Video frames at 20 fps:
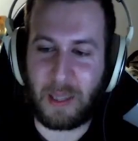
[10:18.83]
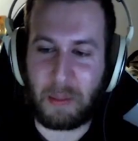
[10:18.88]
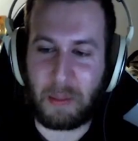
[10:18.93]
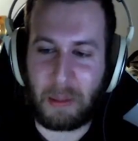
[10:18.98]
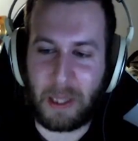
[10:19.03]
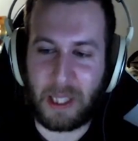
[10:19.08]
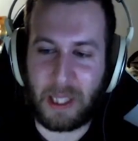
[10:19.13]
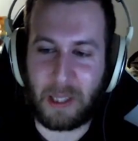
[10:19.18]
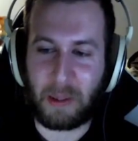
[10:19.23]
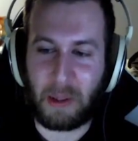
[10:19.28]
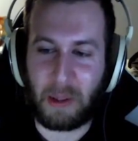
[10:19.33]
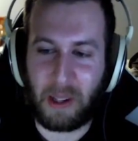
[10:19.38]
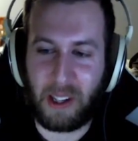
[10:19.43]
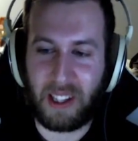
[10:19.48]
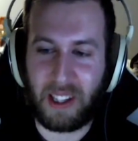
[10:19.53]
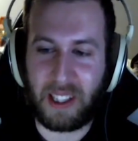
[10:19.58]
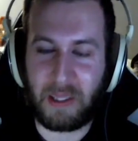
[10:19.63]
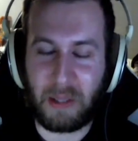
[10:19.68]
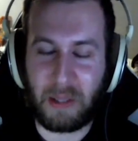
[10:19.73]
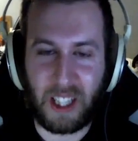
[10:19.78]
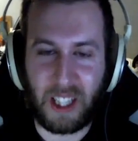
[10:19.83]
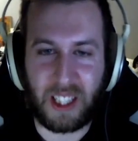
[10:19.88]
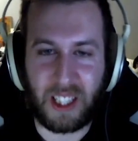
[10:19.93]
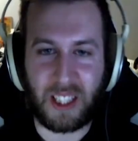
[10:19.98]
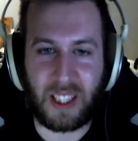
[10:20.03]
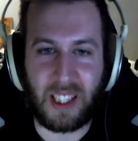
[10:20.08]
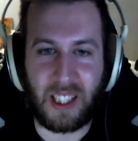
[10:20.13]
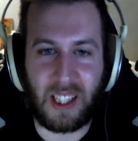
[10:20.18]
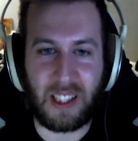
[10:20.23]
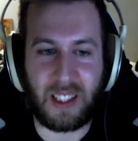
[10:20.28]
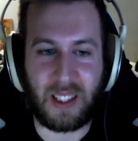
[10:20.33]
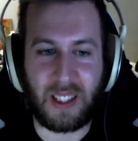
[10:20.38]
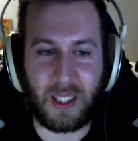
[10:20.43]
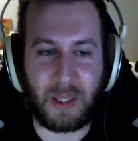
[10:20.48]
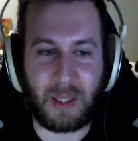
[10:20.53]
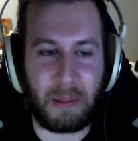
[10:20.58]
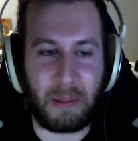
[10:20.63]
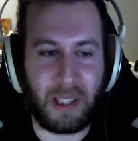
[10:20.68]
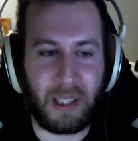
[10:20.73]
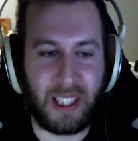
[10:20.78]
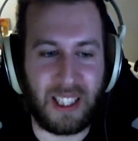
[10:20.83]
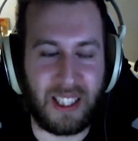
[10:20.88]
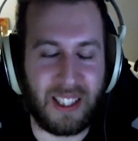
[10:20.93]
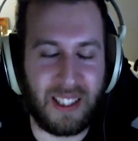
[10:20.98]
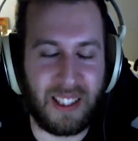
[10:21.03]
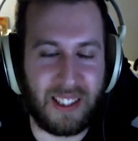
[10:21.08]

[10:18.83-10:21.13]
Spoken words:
a pretty quality Watch Dogs experience.